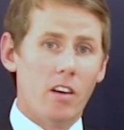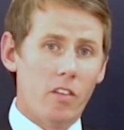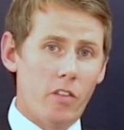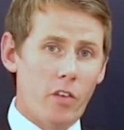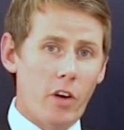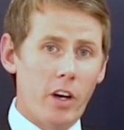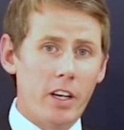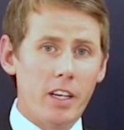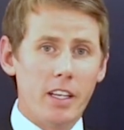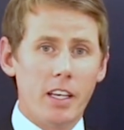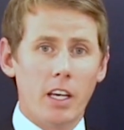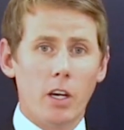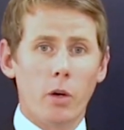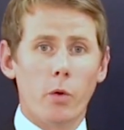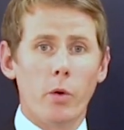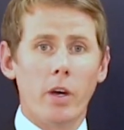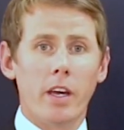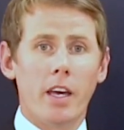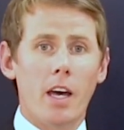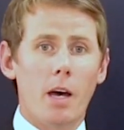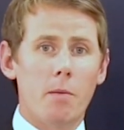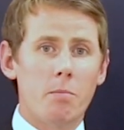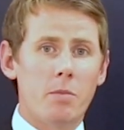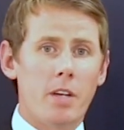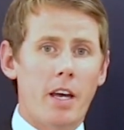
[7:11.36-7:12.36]
Finally, a quick
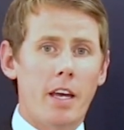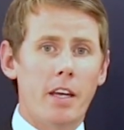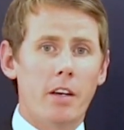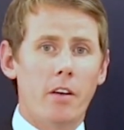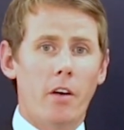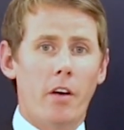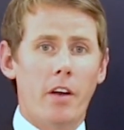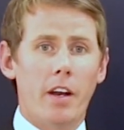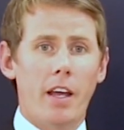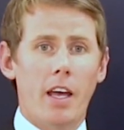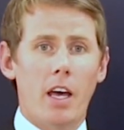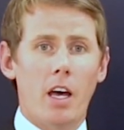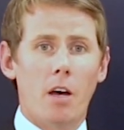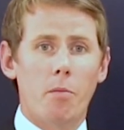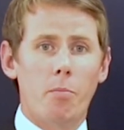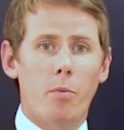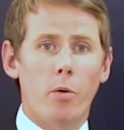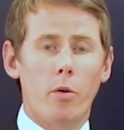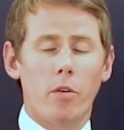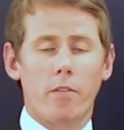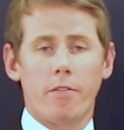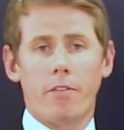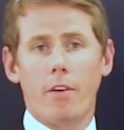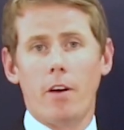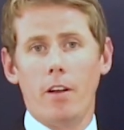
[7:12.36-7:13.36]
update on our
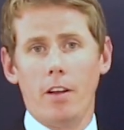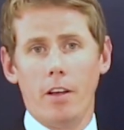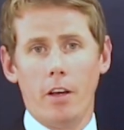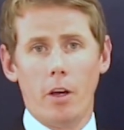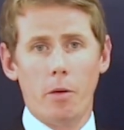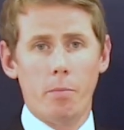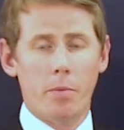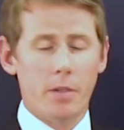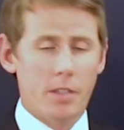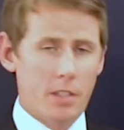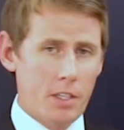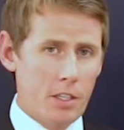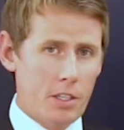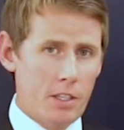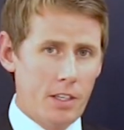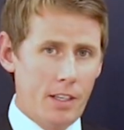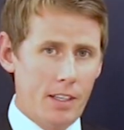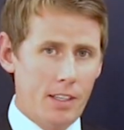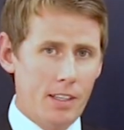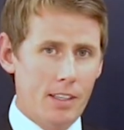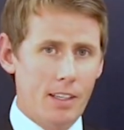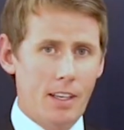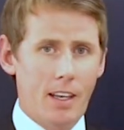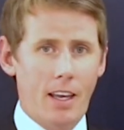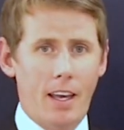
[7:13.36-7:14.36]
portfolio
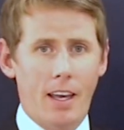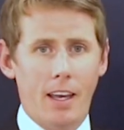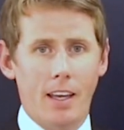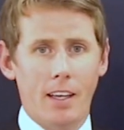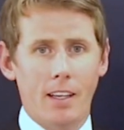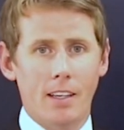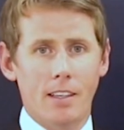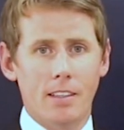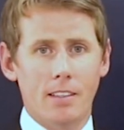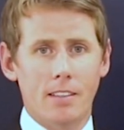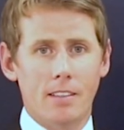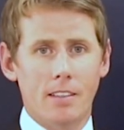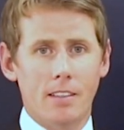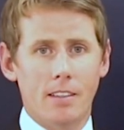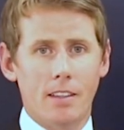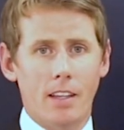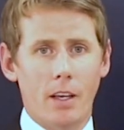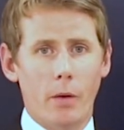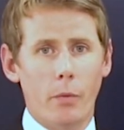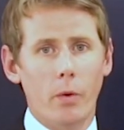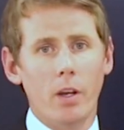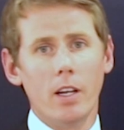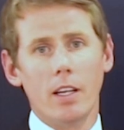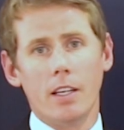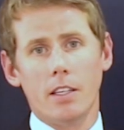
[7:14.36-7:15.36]
positioning, and
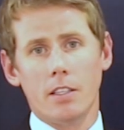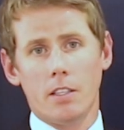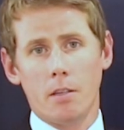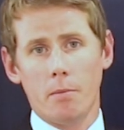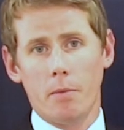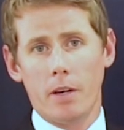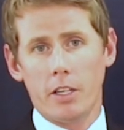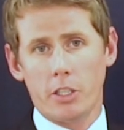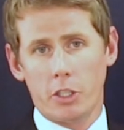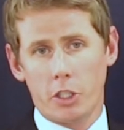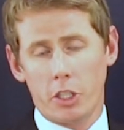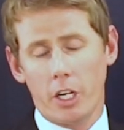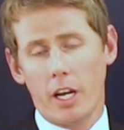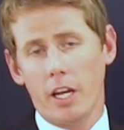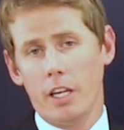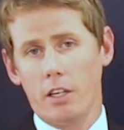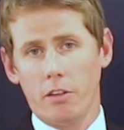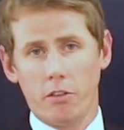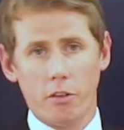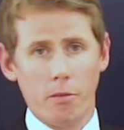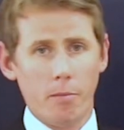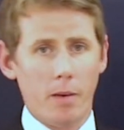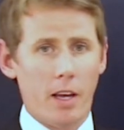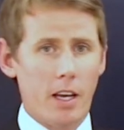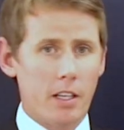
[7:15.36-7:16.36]
there really isn't much
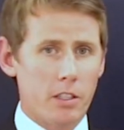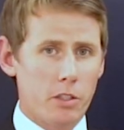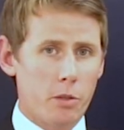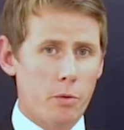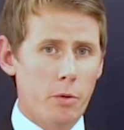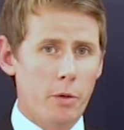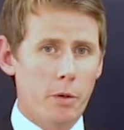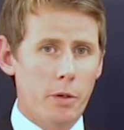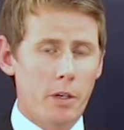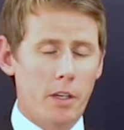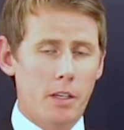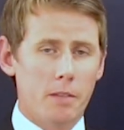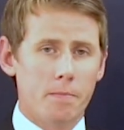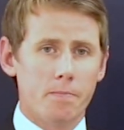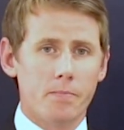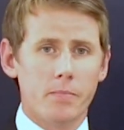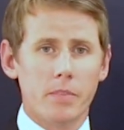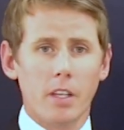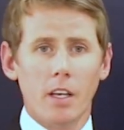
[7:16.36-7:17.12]
change from last quarter.